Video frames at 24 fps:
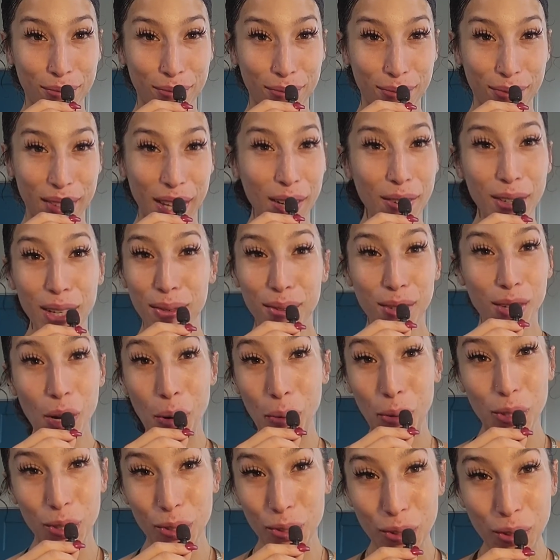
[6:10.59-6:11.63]
They don't even know
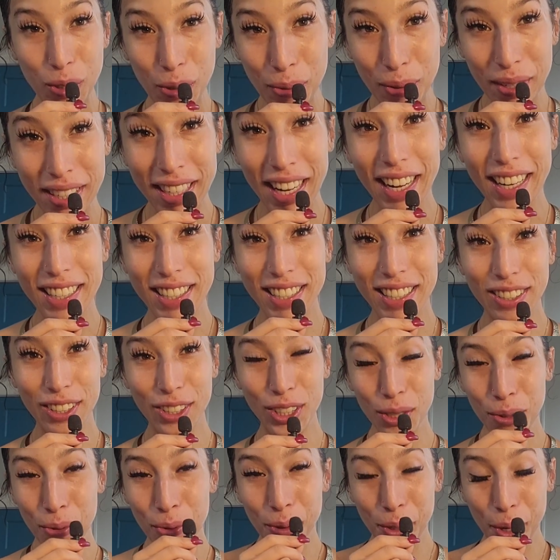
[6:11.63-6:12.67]
what you're doing next year.
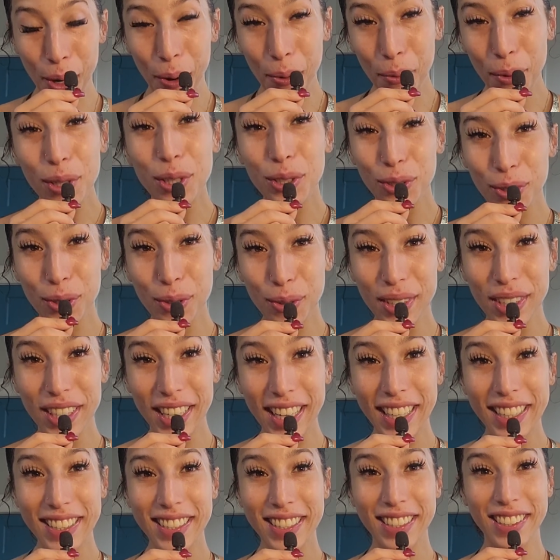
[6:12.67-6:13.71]
You know what you're doing
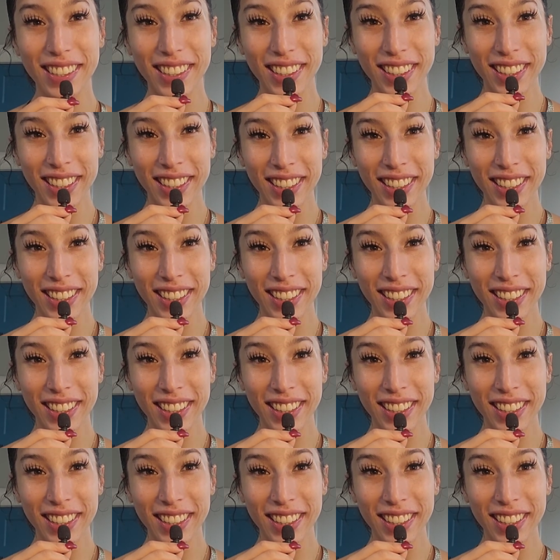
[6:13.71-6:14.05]
next year.